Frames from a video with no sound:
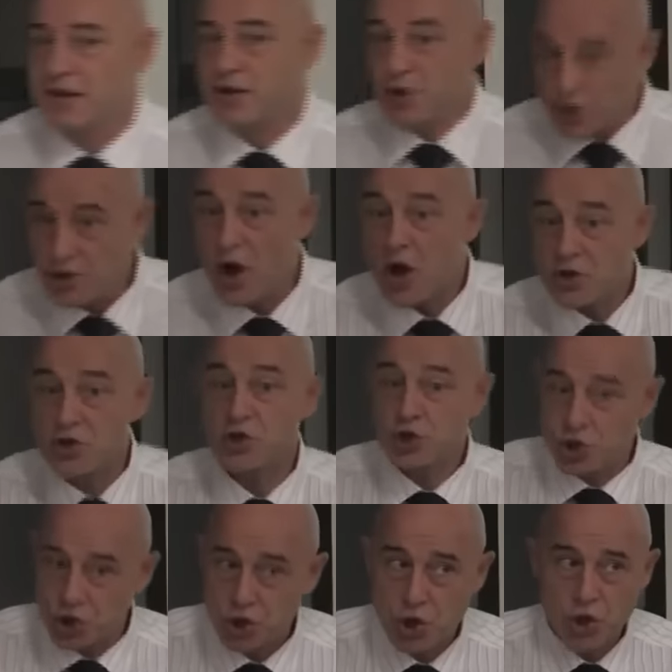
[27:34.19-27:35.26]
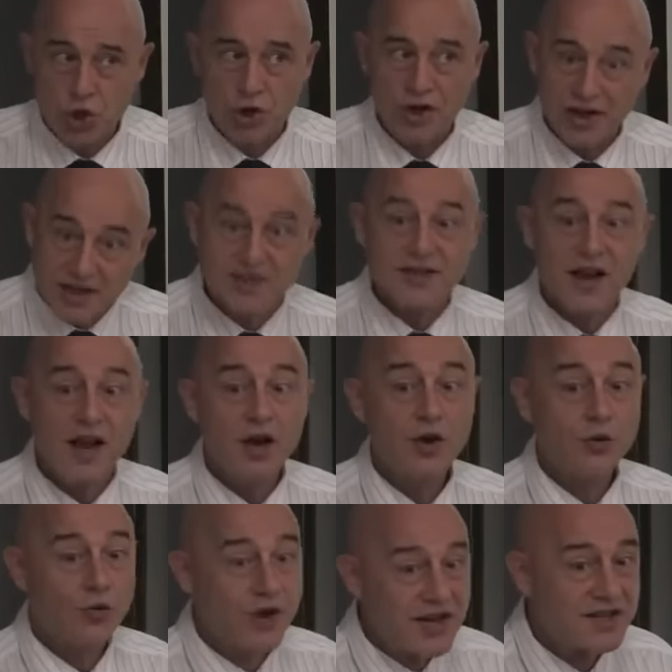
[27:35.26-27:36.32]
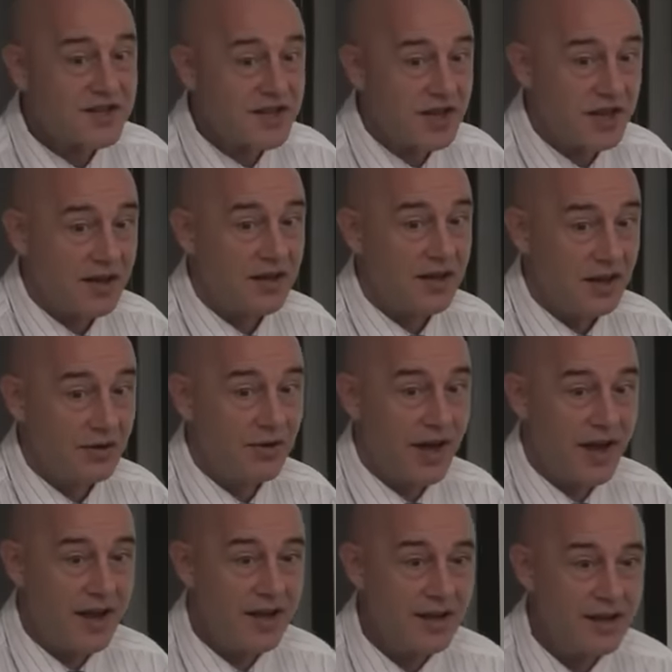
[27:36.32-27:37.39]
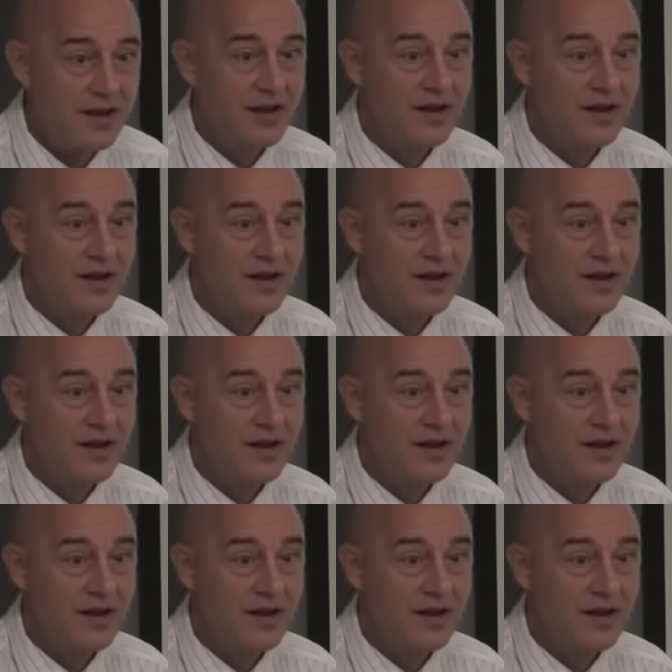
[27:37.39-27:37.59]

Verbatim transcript: You're not sure. It's risky, okay?